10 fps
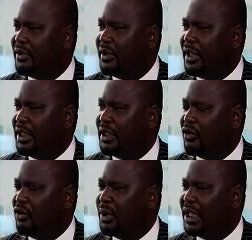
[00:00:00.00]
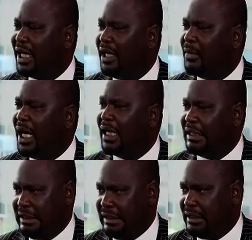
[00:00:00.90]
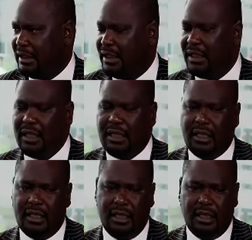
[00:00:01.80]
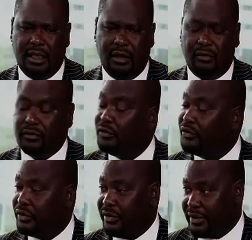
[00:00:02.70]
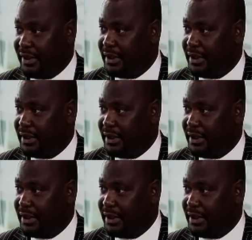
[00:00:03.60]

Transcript: and Economic Crime Act of 2003?